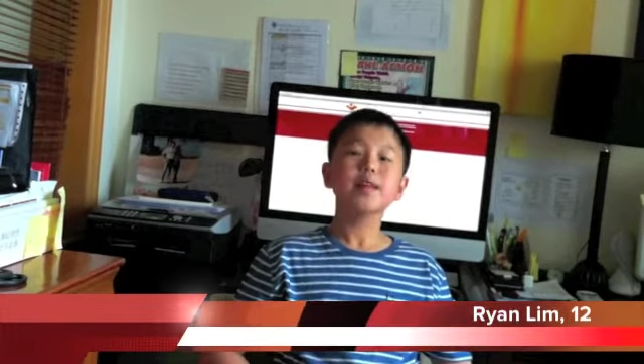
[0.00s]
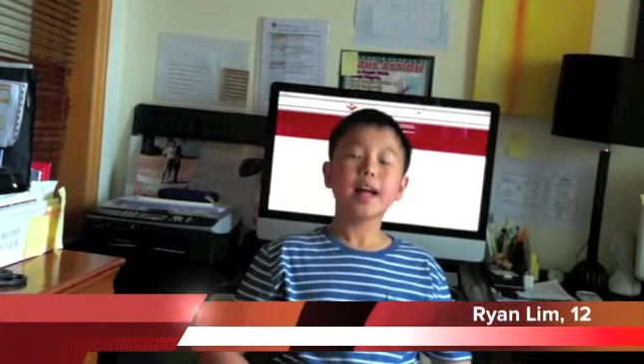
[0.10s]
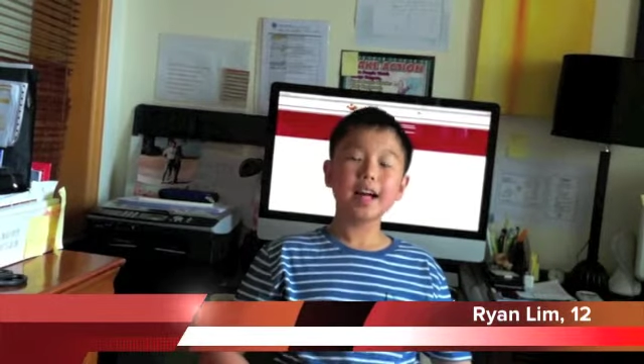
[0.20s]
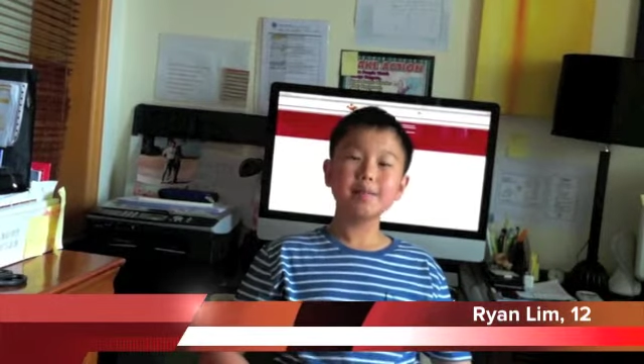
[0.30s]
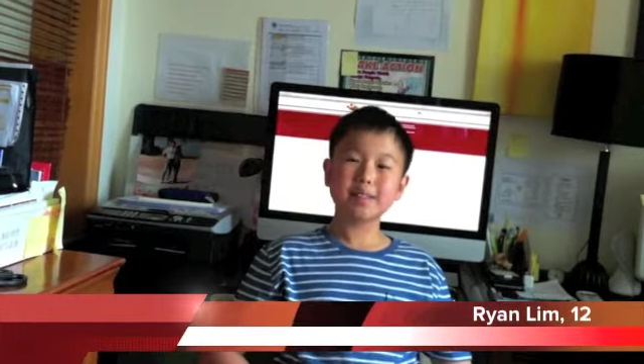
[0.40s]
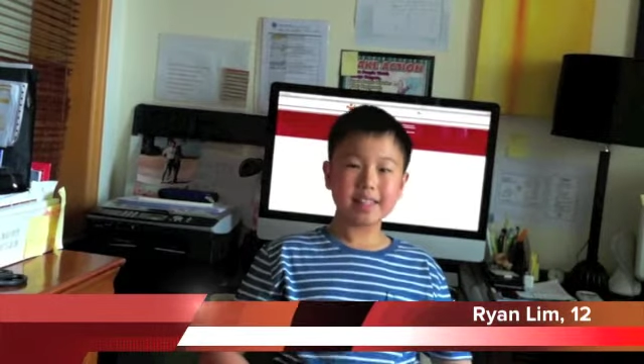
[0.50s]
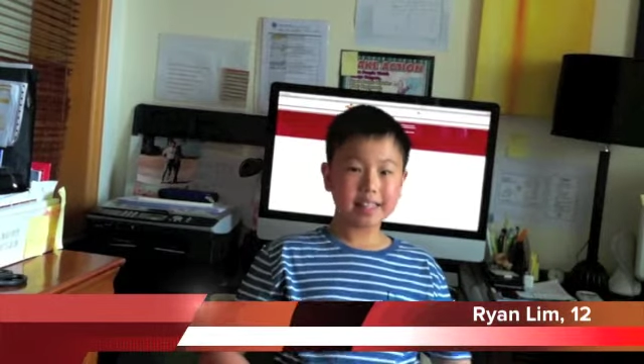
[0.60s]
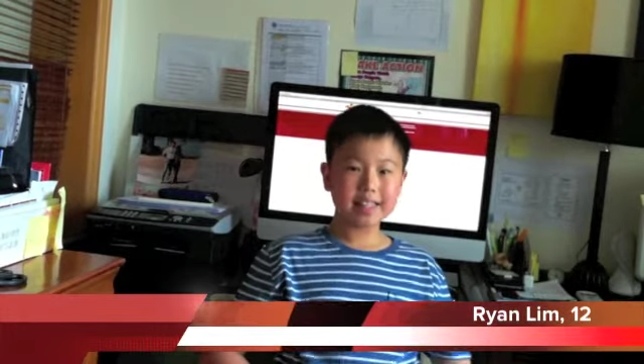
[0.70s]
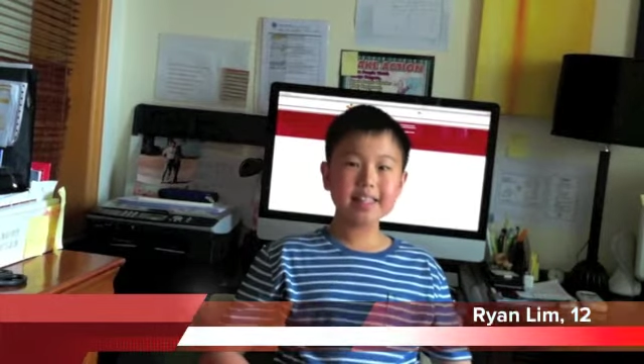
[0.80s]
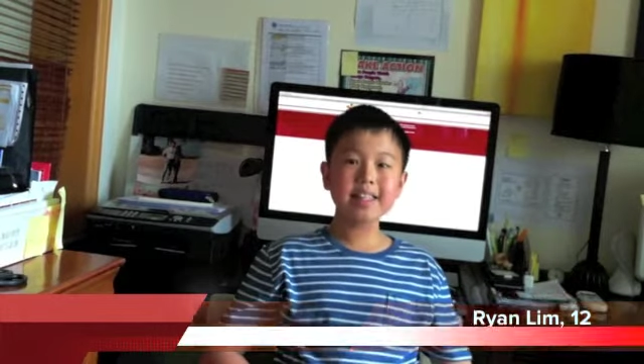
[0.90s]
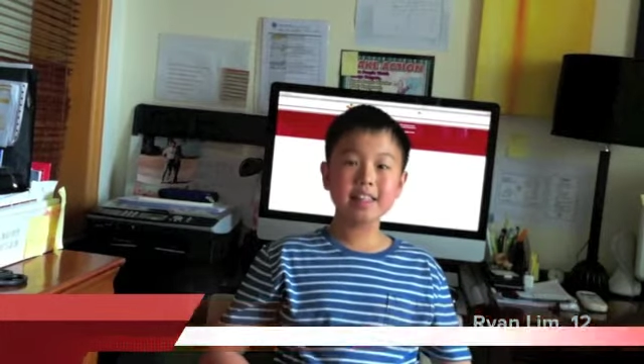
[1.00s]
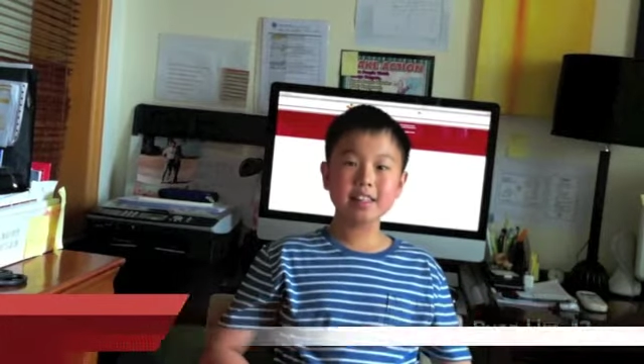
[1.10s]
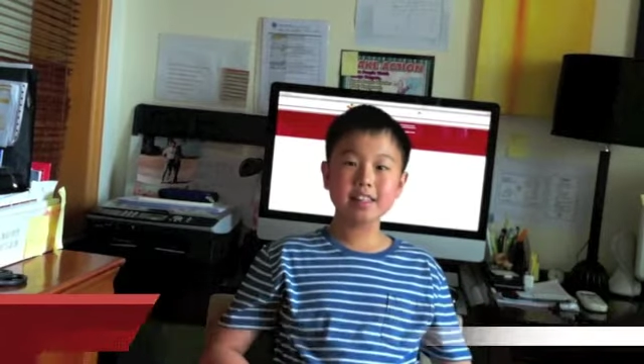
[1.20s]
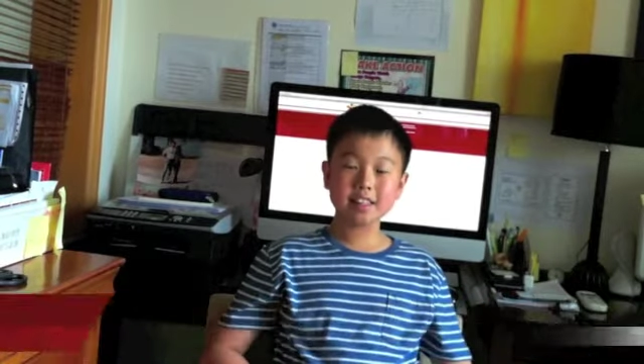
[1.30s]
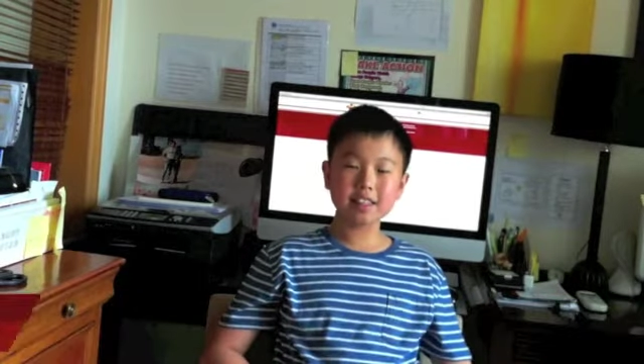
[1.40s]
I am studying in
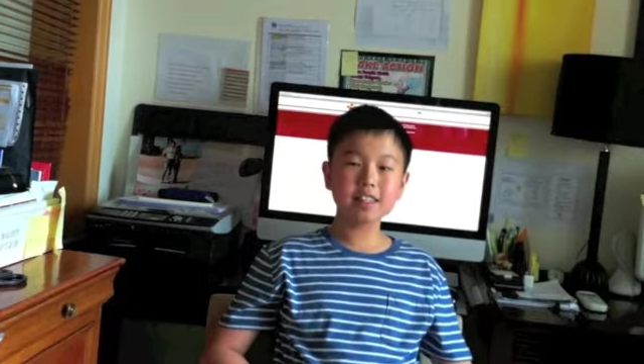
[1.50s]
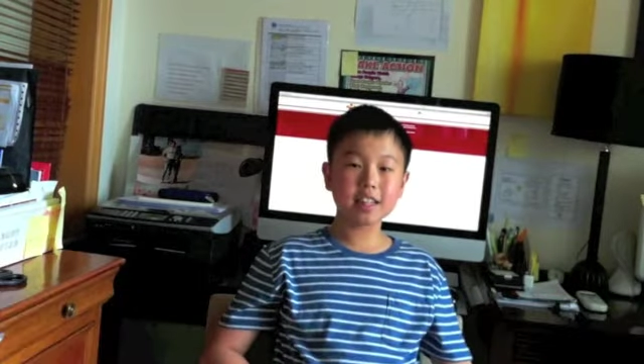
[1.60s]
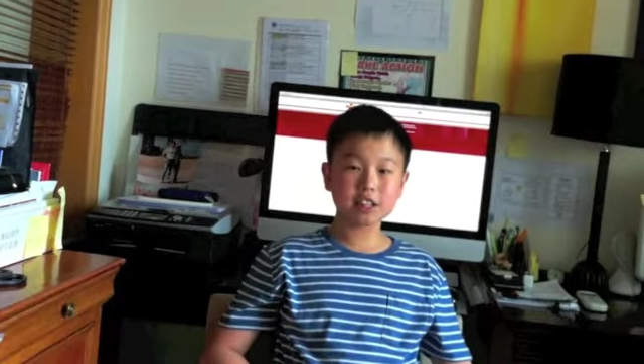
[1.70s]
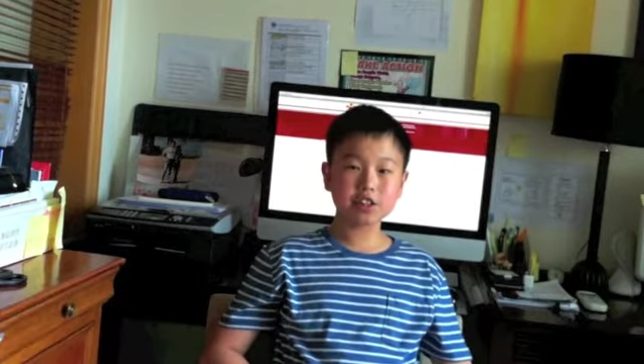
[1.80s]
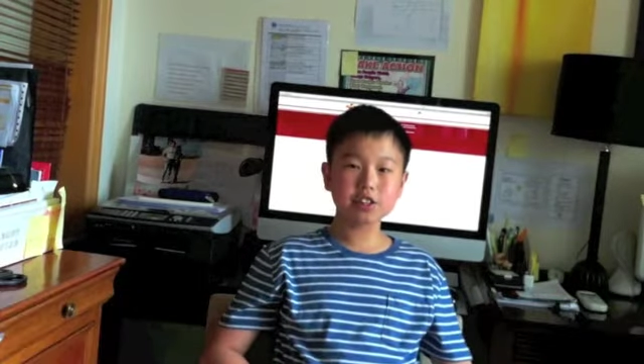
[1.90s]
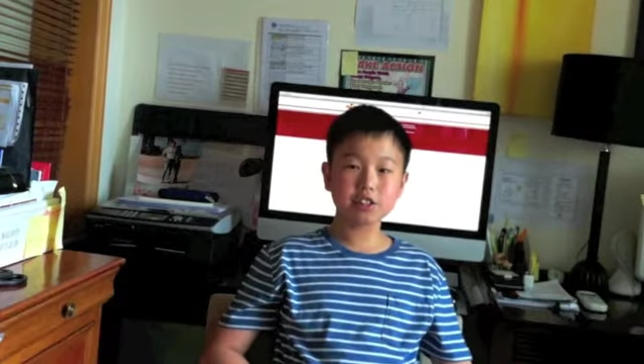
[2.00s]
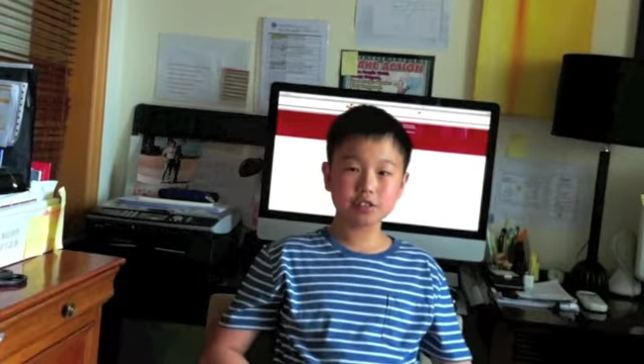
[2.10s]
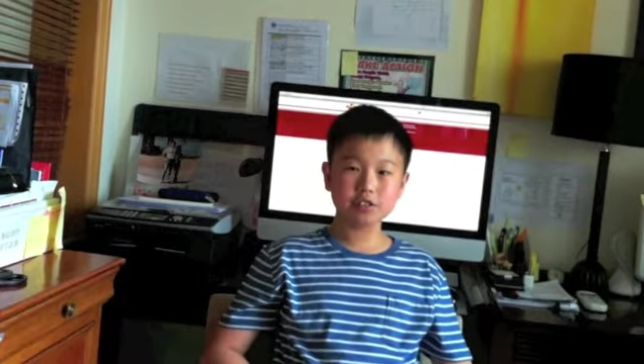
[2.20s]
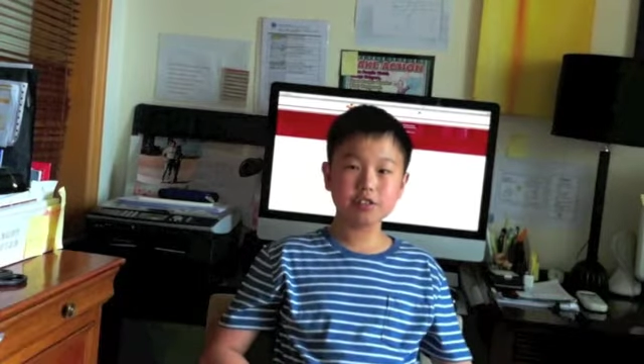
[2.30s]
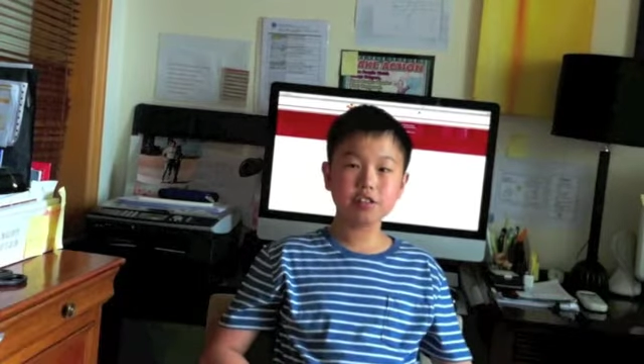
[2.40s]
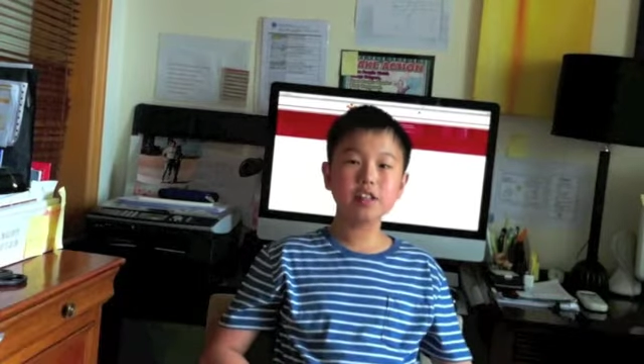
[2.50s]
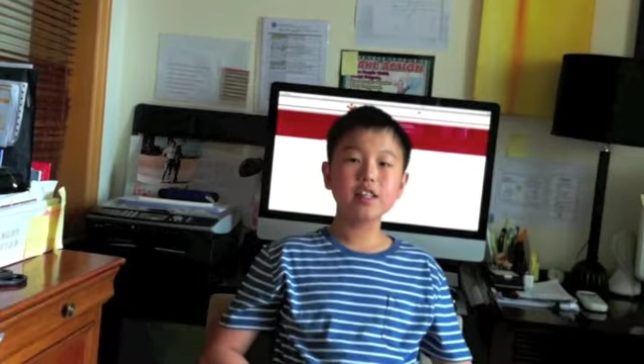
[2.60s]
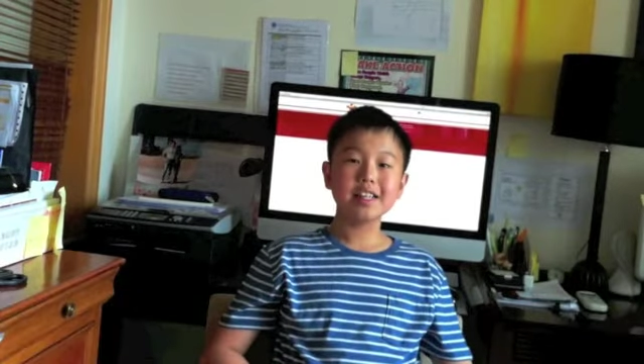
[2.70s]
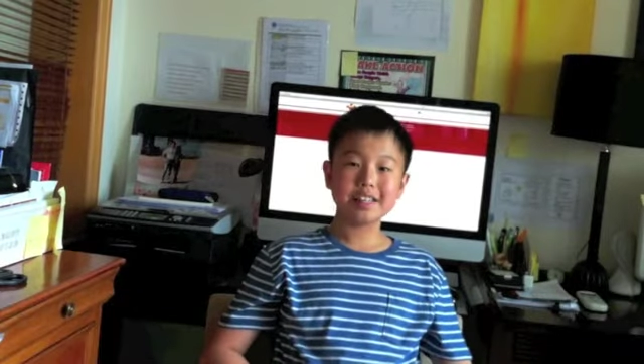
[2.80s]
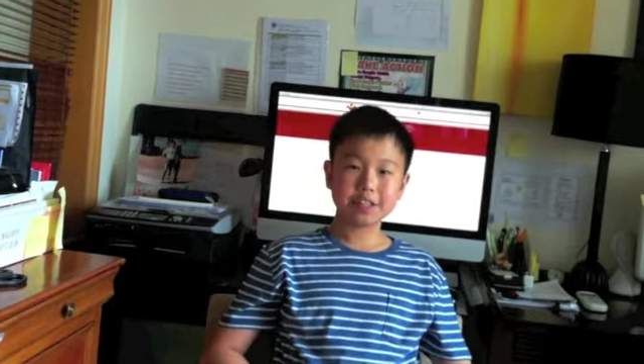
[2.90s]
an international school
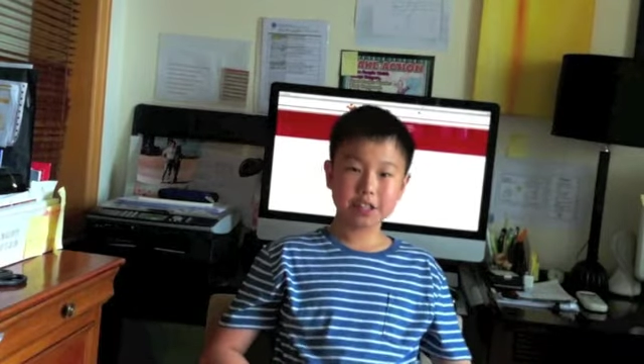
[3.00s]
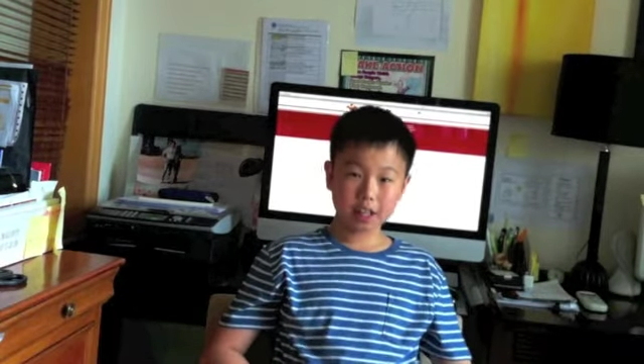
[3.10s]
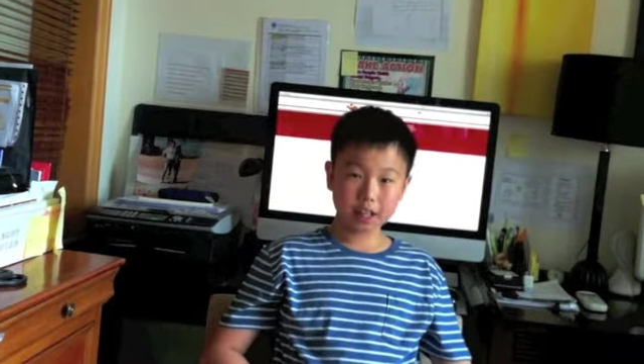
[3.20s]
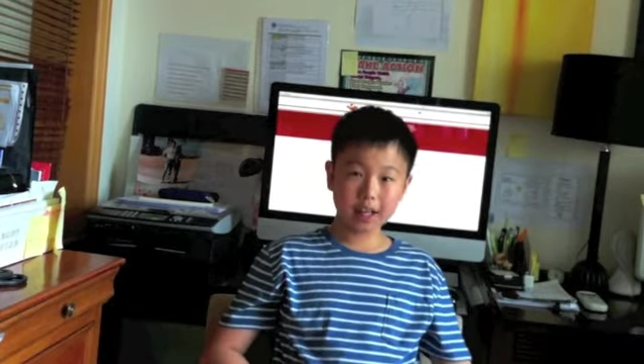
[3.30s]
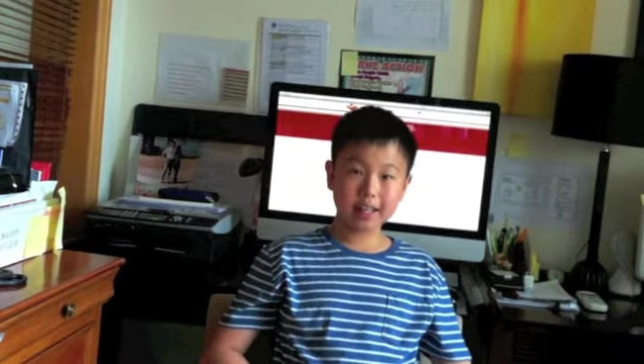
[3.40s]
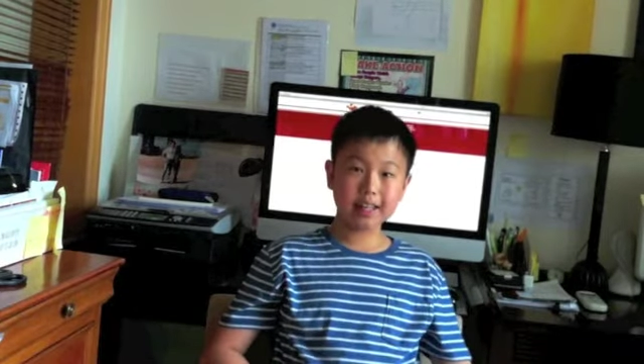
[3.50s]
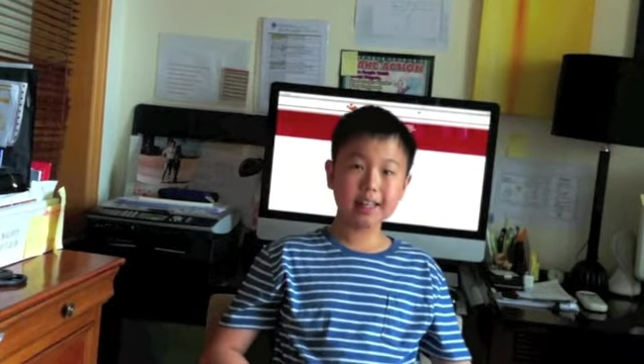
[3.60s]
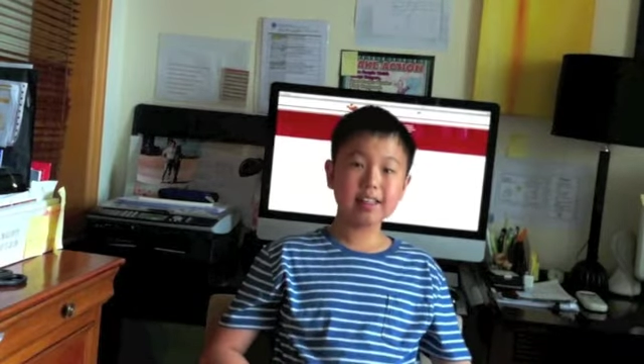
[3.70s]
in Shanghai,